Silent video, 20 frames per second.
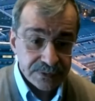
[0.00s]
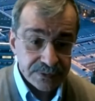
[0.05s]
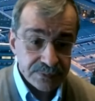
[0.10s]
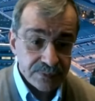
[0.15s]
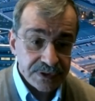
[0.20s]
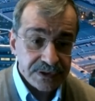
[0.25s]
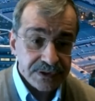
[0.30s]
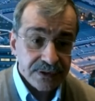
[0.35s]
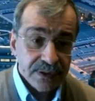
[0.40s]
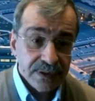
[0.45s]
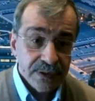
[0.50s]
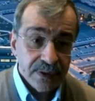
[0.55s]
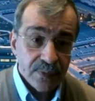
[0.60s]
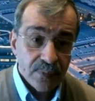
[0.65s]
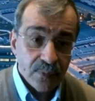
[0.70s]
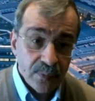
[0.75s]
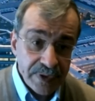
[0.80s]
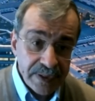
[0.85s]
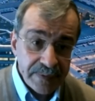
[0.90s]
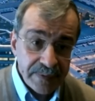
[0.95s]
which
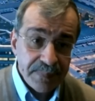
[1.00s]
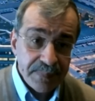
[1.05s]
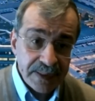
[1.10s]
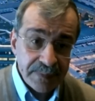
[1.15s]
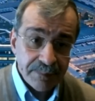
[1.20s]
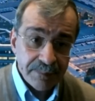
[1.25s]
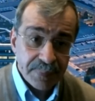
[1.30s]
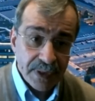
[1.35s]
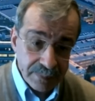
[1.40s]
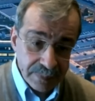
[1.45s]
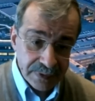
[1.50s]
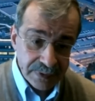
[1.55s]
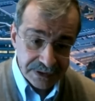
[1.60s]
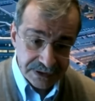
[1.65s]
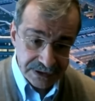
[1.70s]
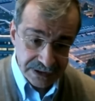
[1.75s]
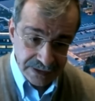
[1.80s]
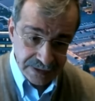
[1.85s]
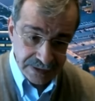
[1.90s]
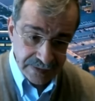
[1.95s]
we've been
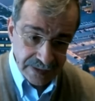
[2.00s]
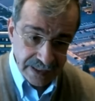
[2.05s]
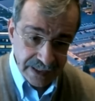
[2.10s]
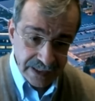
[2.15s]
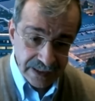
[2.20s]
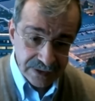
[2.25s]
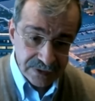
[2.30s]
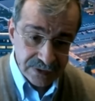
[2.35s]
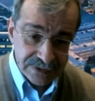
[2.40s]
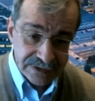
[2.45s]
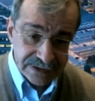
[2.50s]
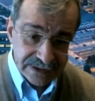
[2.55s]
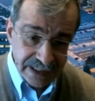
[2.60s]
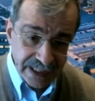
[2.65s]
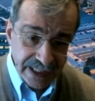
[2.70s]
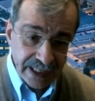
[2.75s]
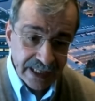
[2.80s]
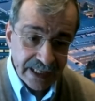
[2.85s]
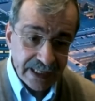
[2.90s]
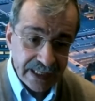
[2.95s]
publishing data to
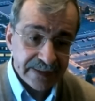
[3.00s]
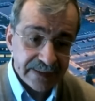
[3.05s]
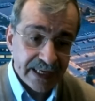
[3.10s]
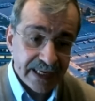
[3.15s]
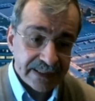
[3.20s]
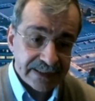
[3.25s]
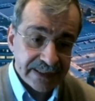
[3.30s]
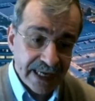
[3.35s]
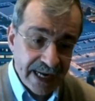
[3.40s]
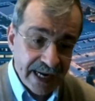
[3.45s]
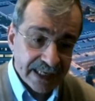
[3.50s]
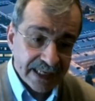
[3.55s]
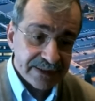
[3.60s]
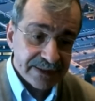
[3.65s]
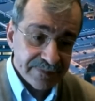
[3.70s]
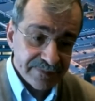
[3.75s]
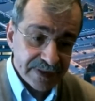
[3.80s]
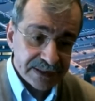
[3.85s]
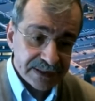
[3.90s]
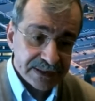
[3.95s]
say that
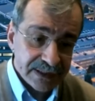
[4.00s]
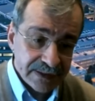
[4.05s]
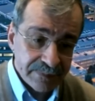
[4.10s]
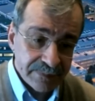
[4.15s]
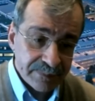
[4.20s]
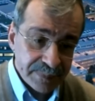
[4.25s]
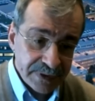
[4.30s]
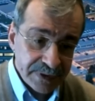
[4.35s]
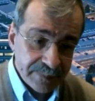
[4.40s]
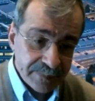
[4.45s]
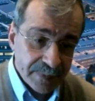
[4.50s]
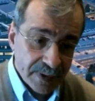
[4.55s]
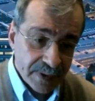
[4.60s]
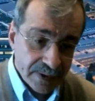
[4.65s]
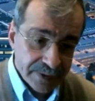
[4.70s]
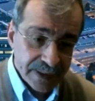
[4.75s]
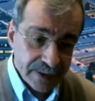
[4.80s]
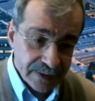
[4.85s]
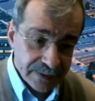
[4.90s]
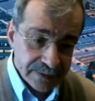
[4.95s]
activation in PPAR
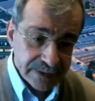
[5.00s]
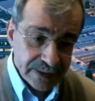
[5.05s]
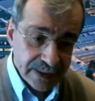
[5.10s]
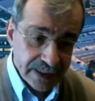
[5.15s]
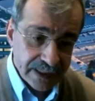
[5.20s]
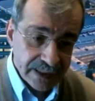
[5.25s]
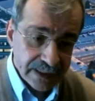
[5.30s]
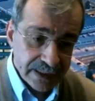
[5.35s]
delta